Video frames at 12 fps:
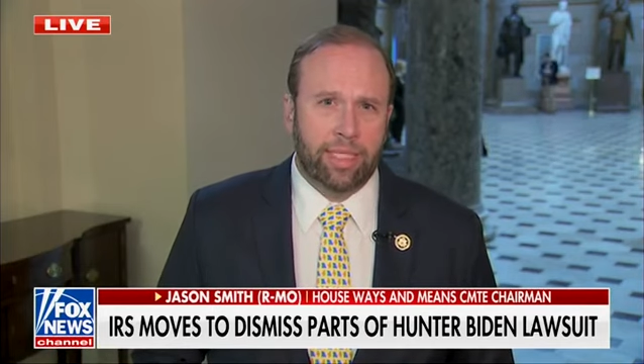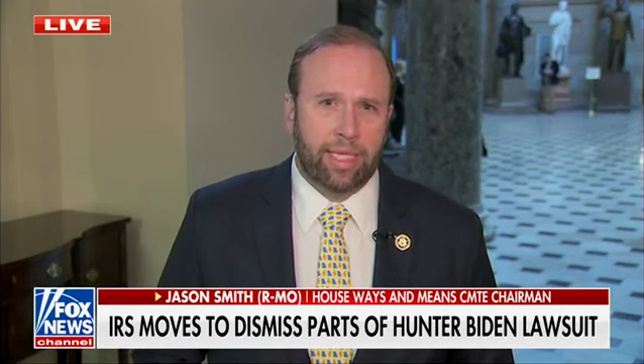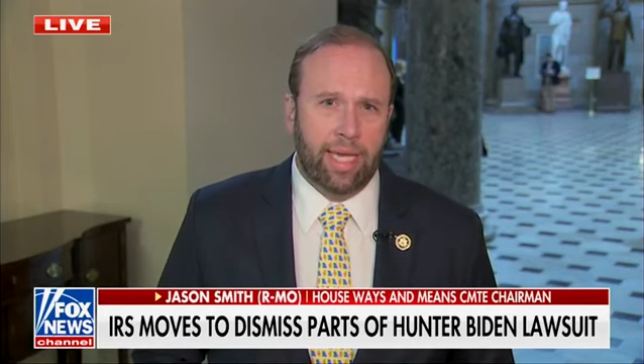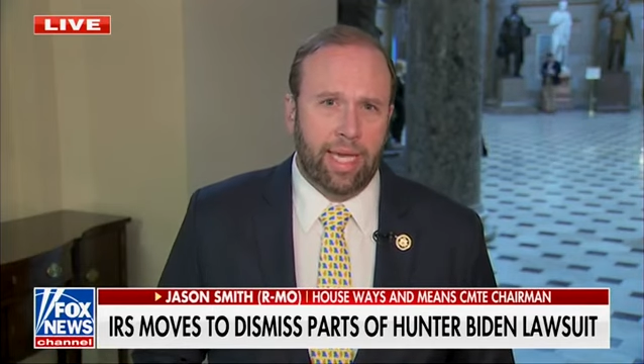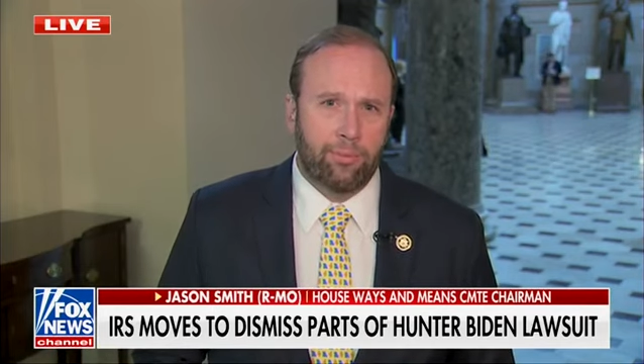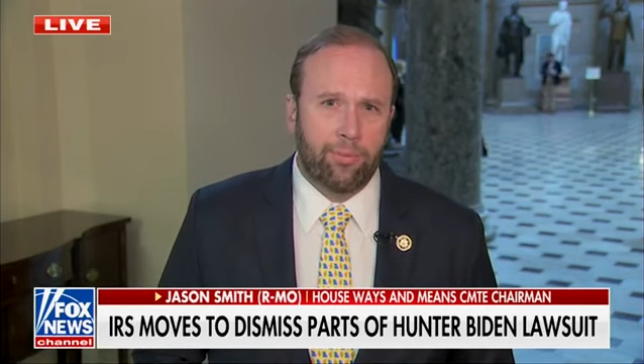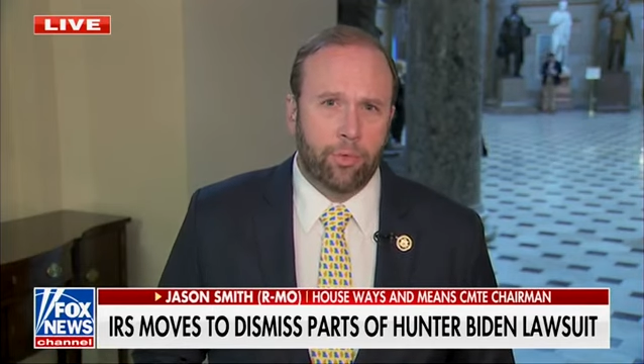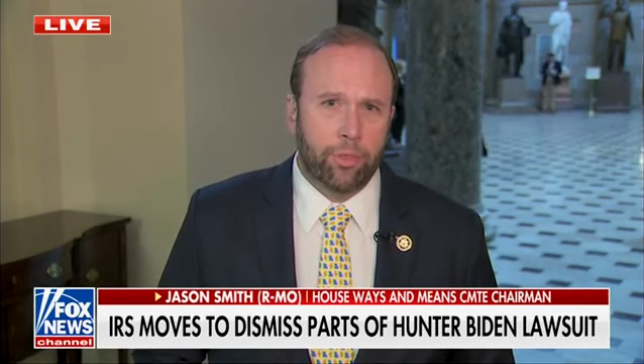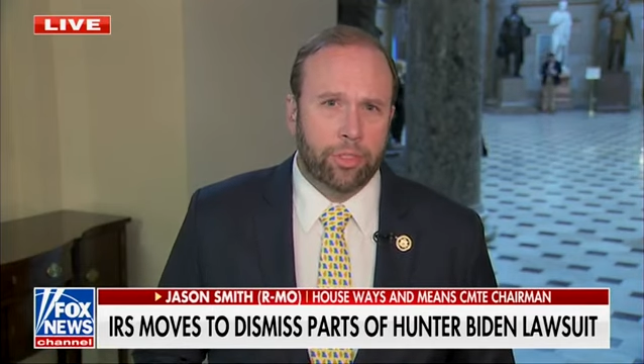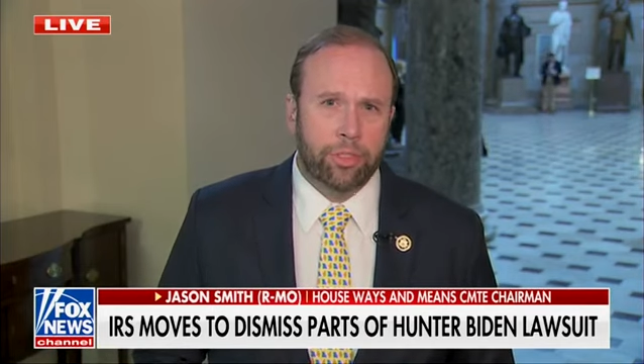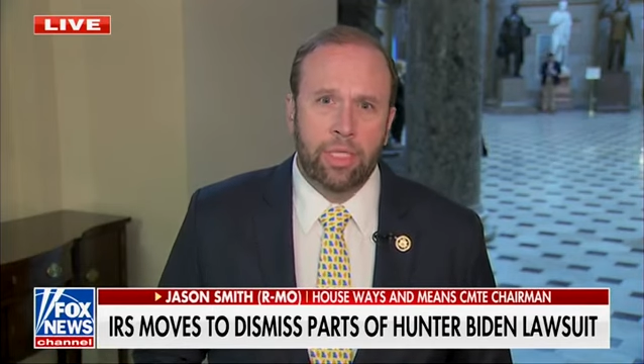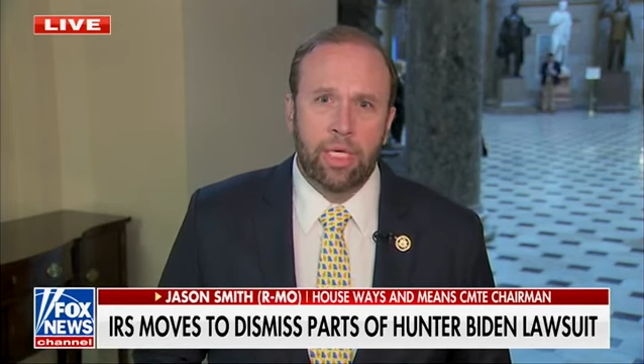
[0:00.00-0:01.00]
that came
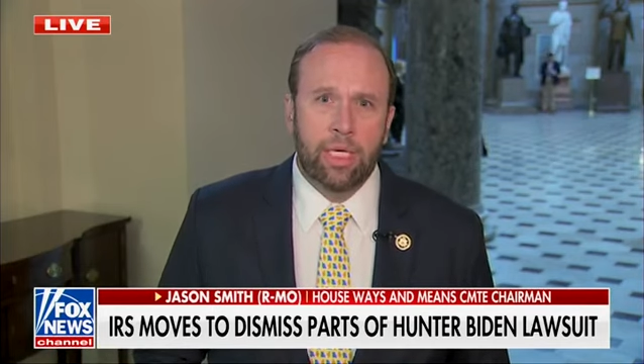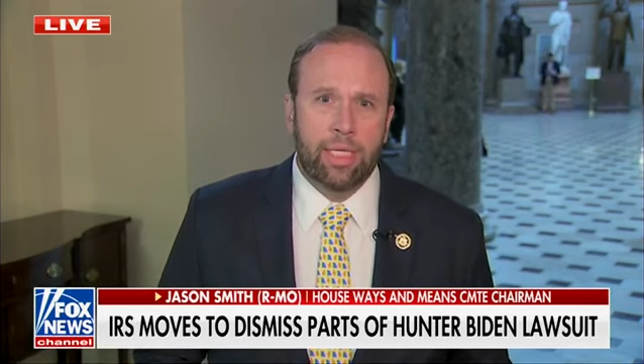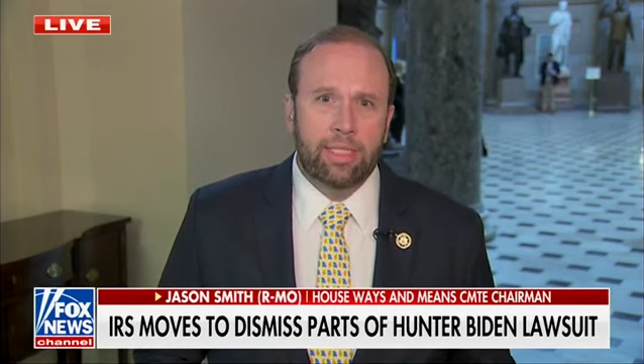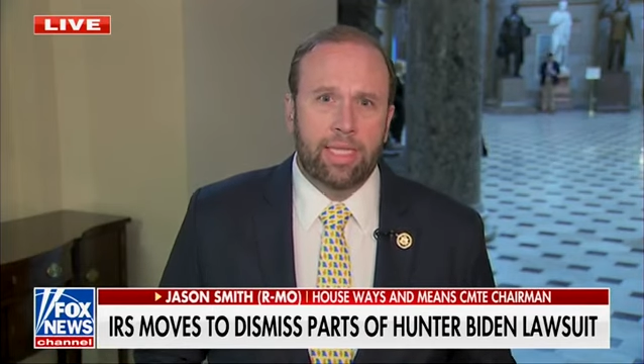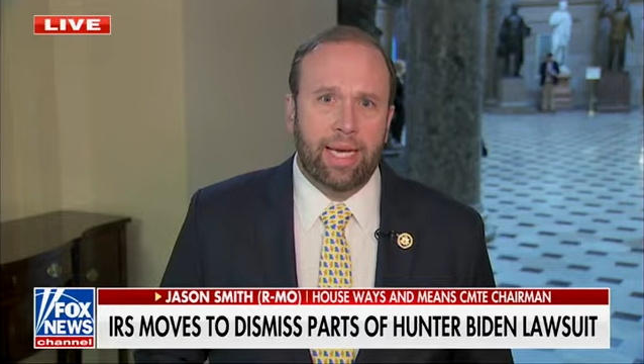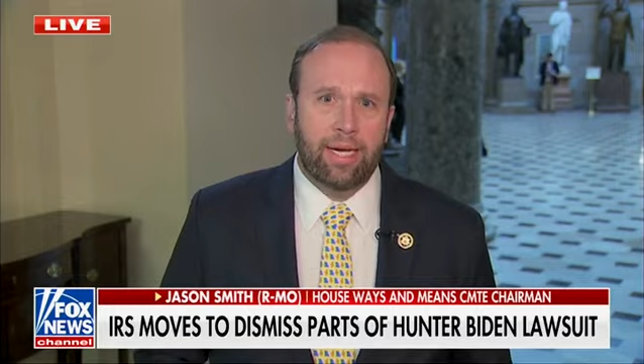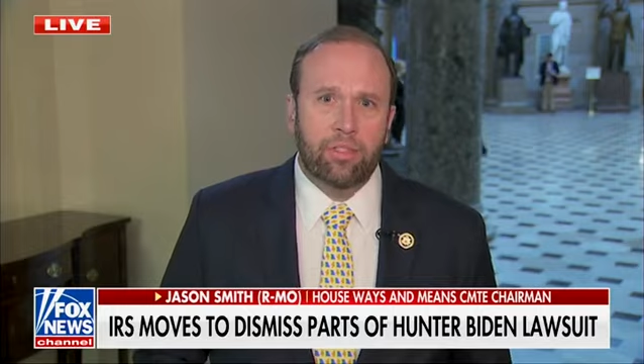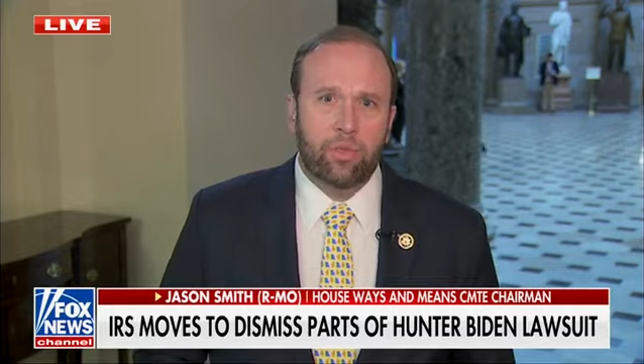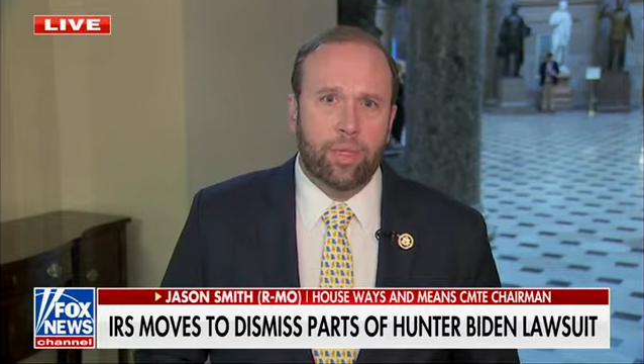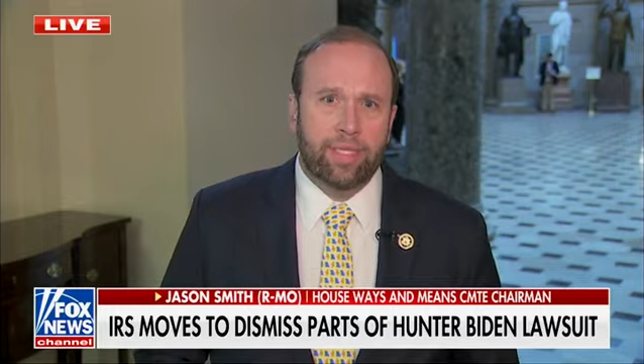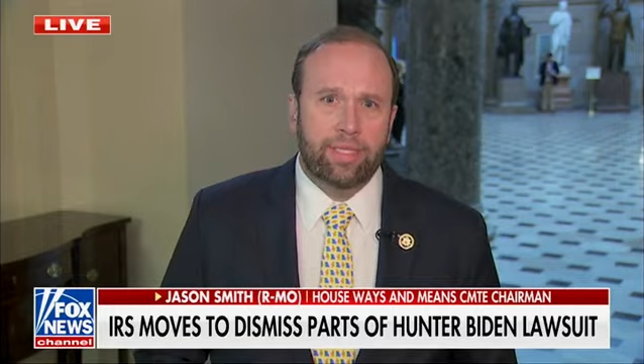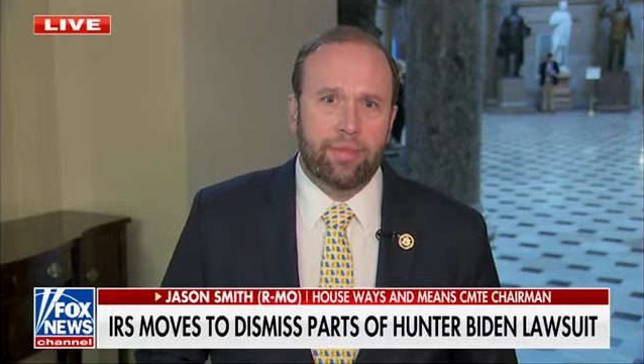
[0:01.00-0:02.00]
forward to the House
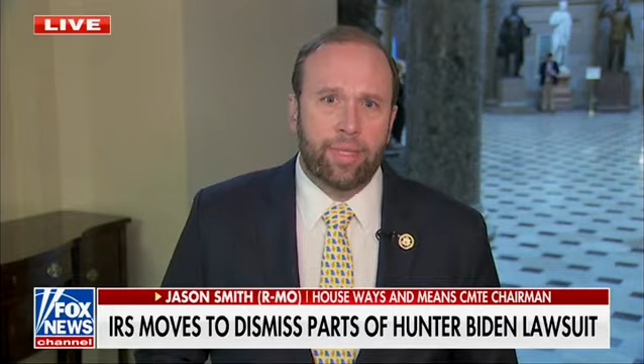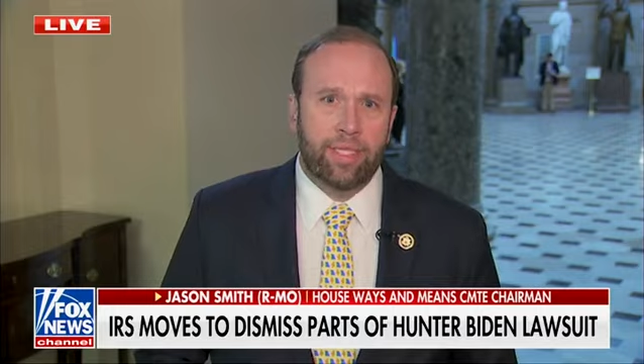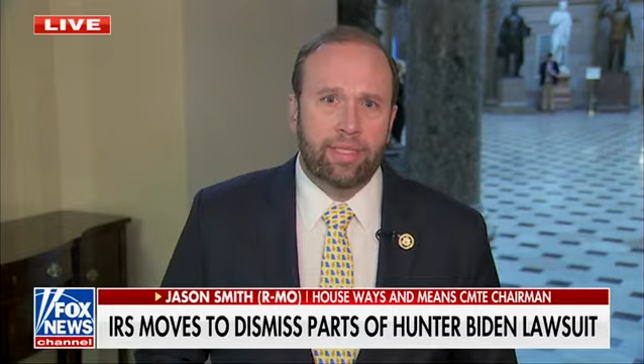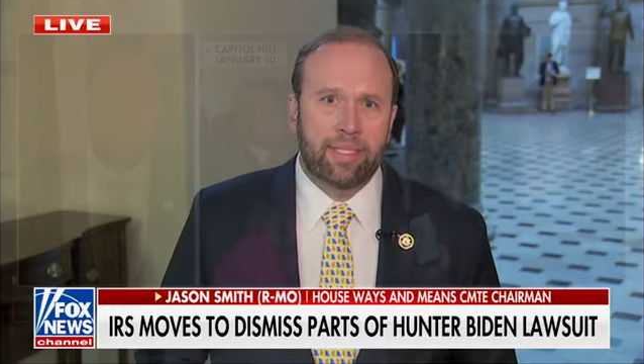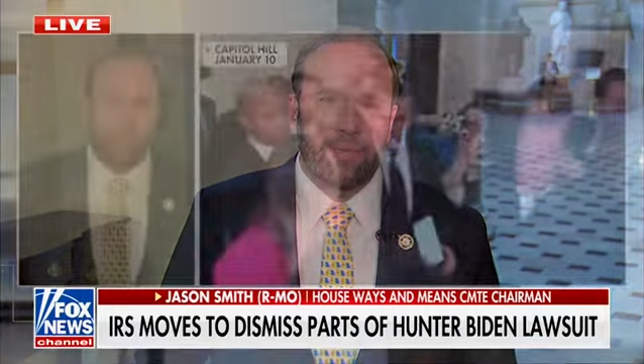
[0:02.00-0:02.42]
Ways and Means